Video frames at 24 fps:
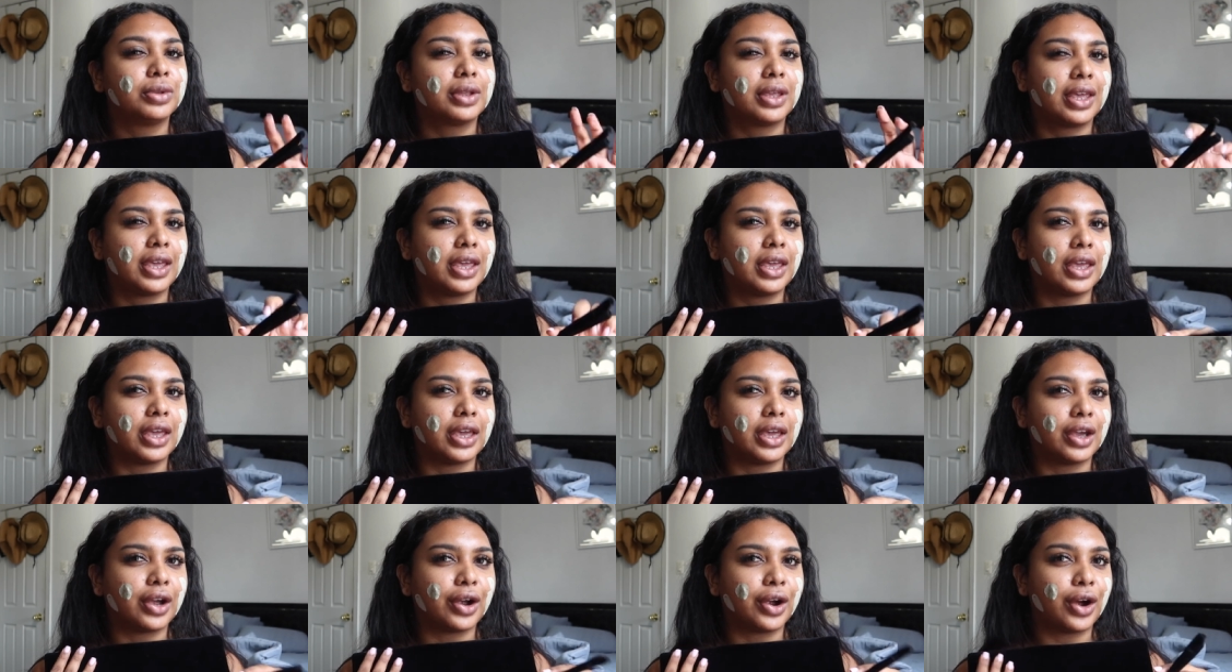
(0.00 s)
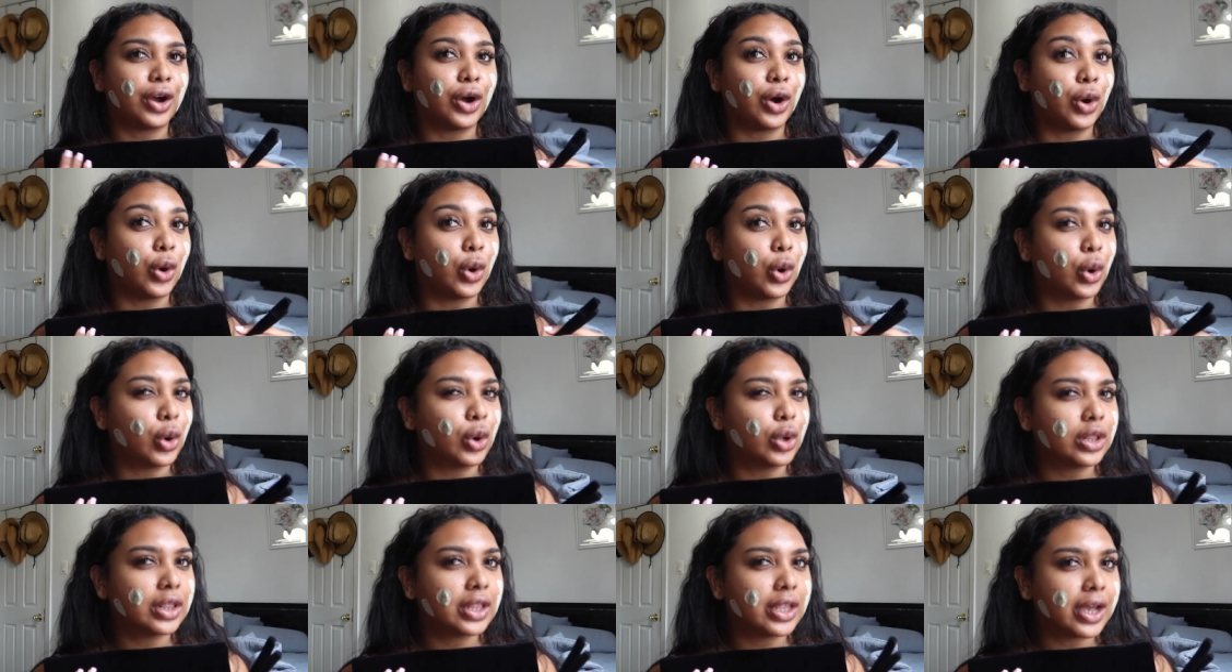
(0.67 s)
care a
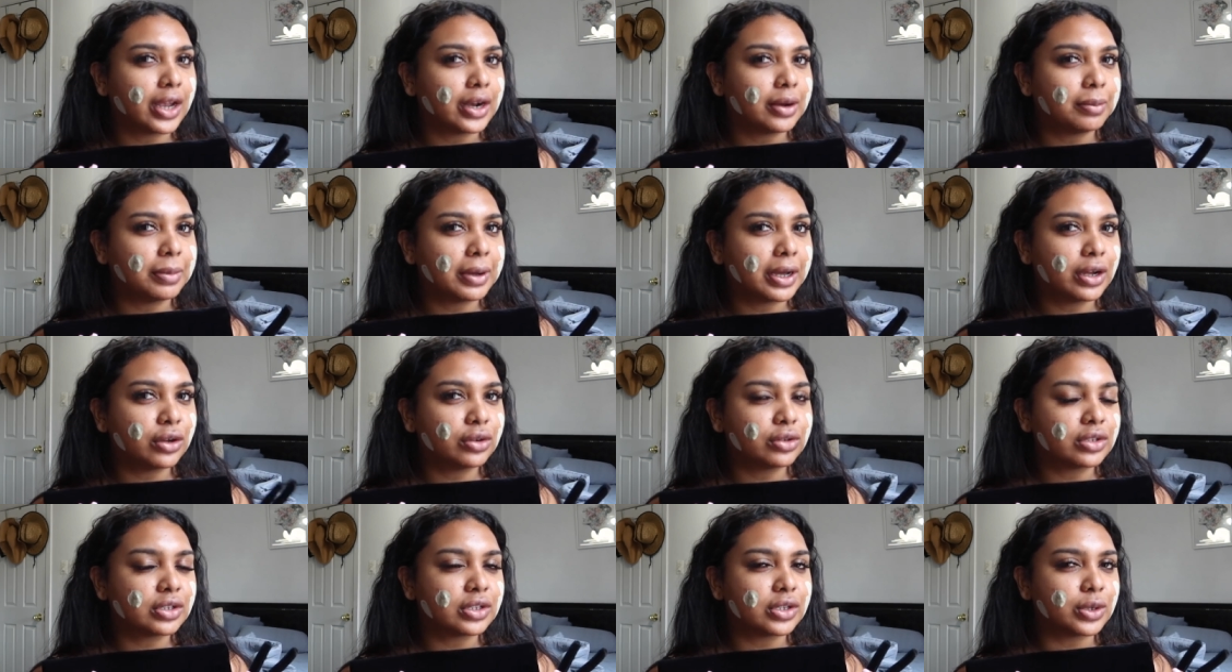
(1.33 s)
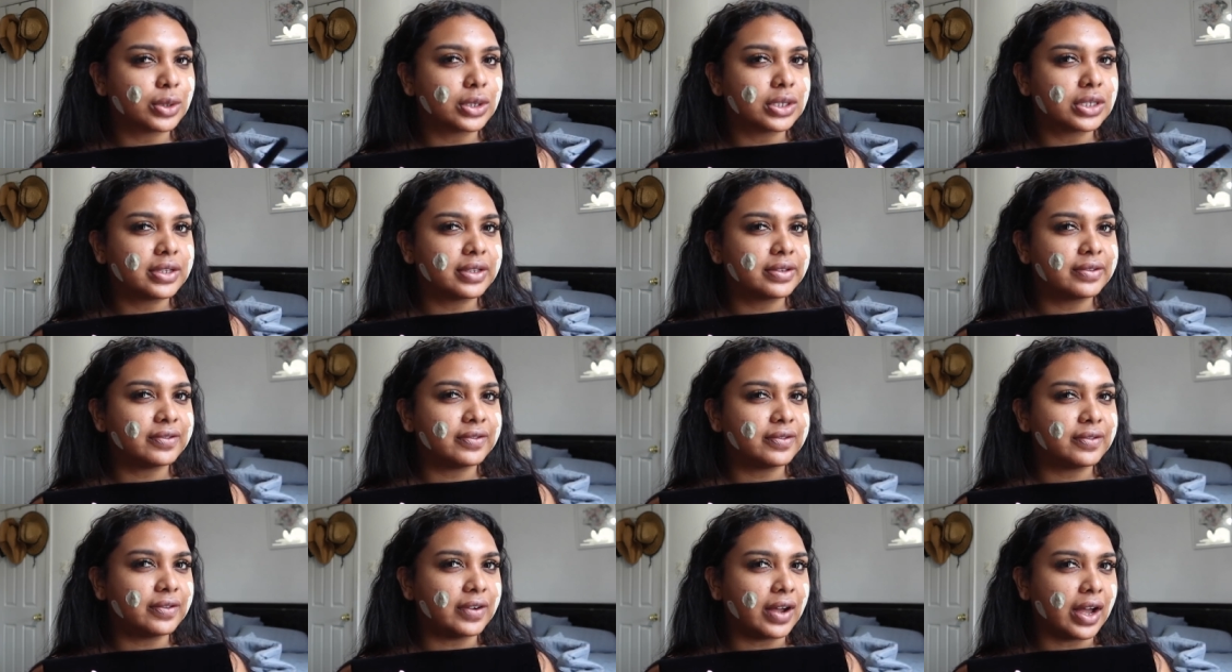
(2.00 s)
whole lot about, so it's
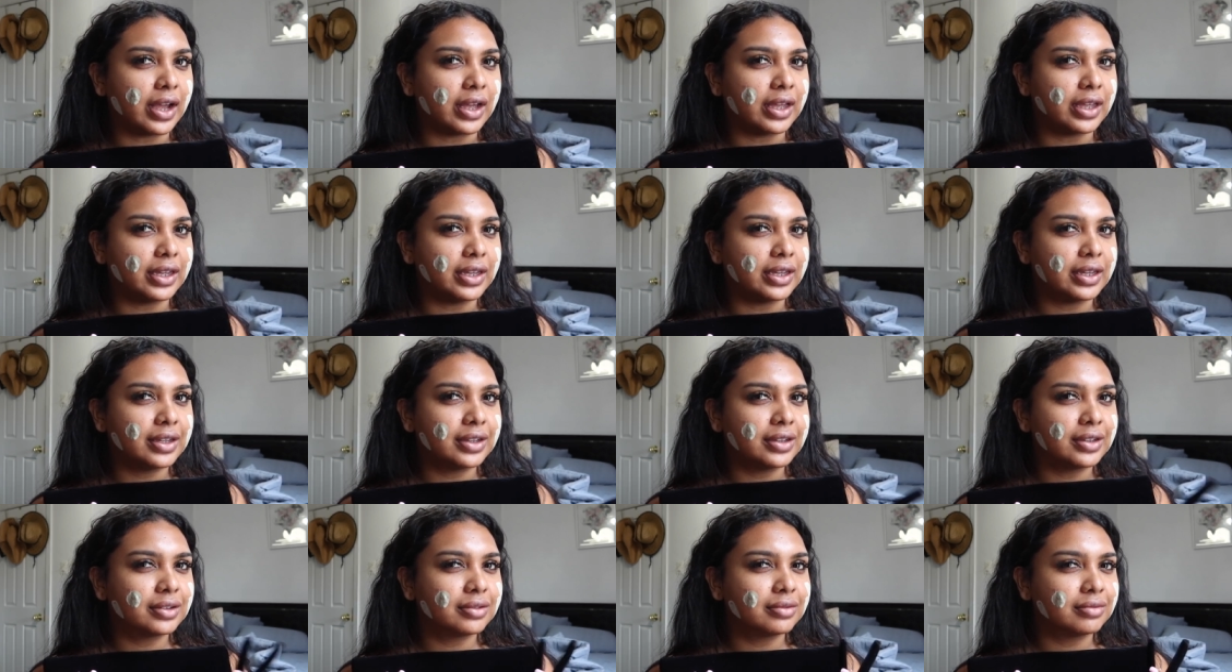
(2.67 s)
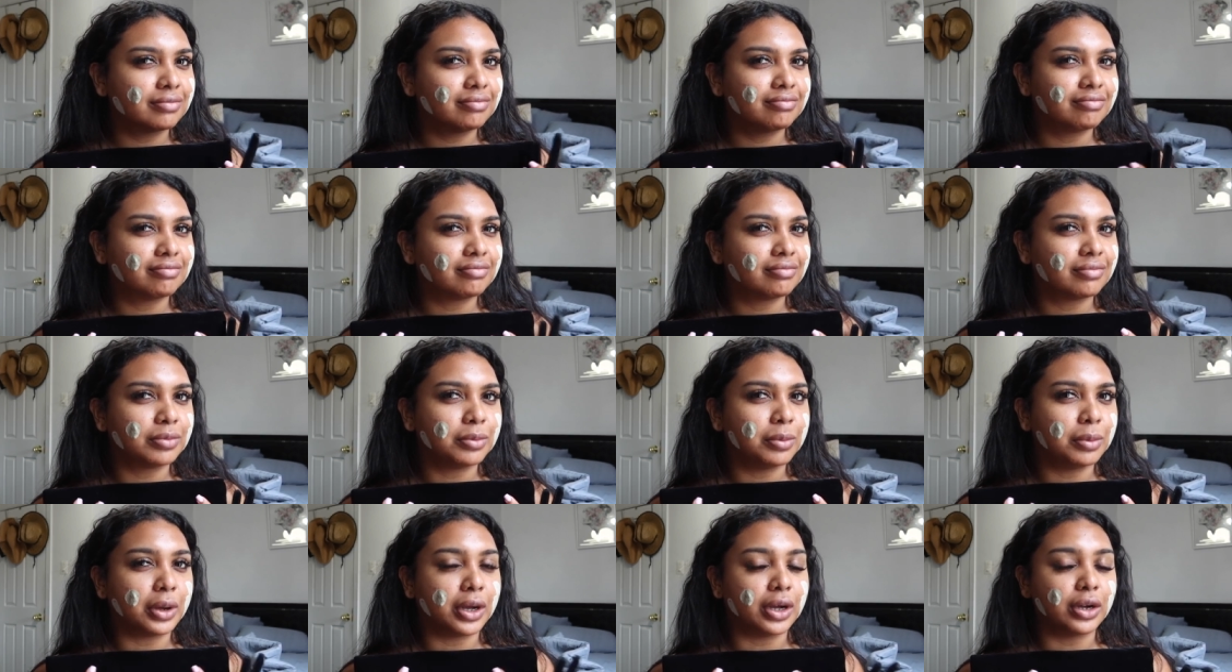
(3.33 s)
fine.
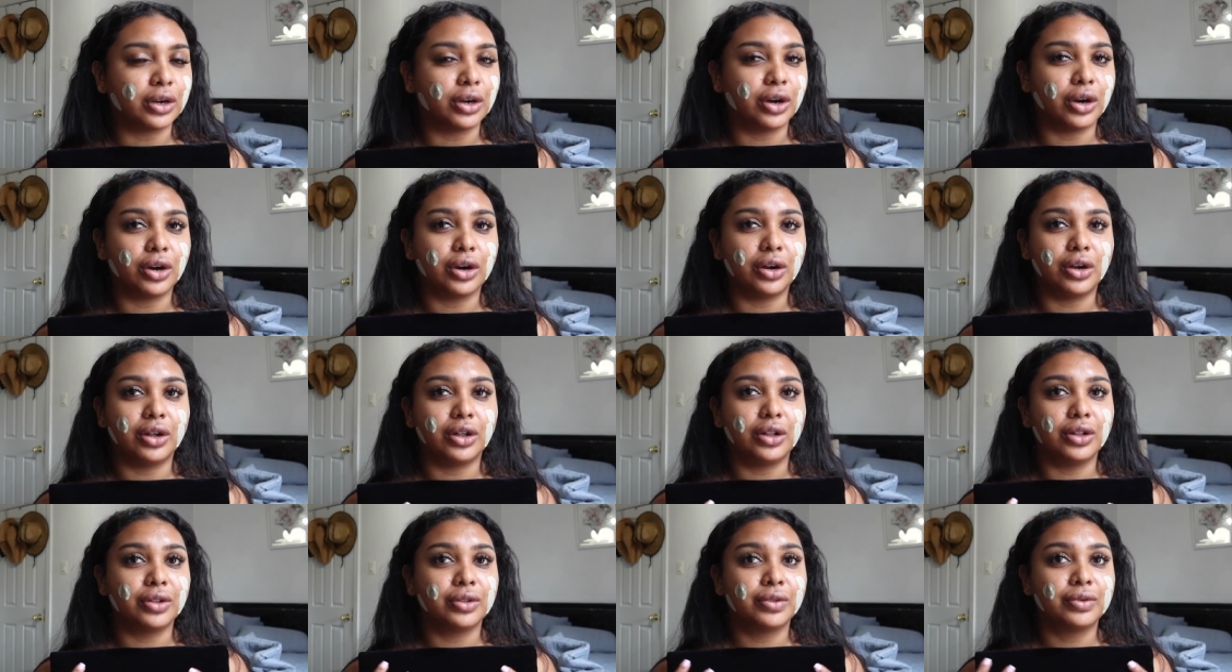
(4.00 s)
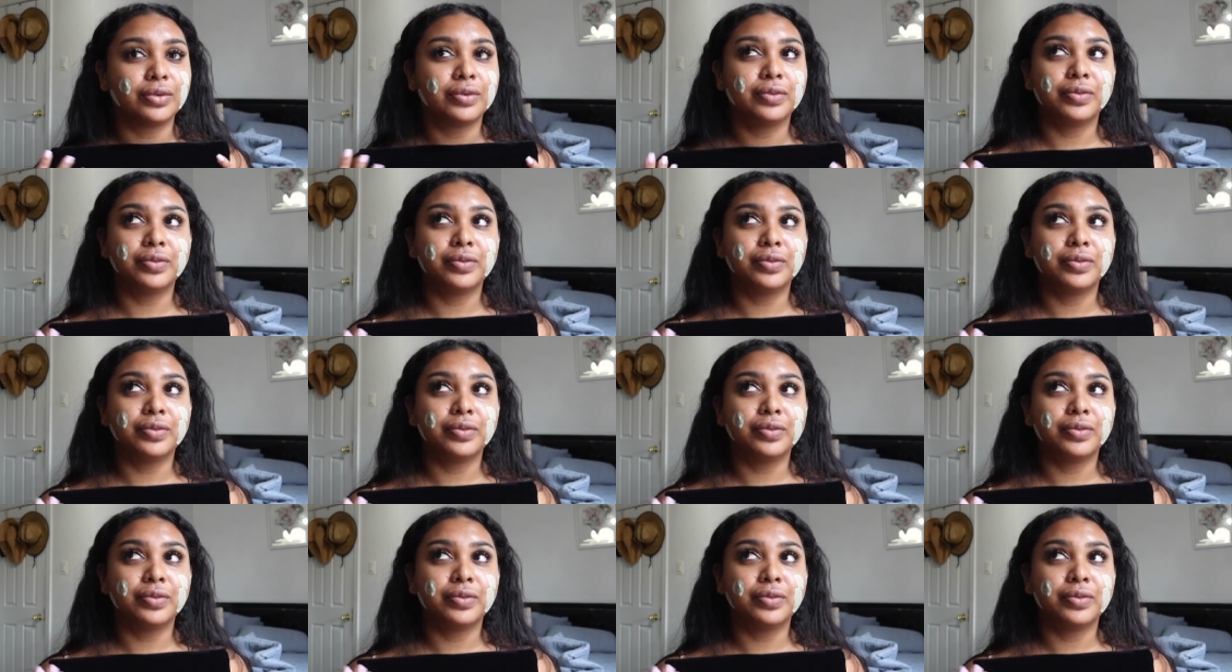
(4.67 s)
But girl,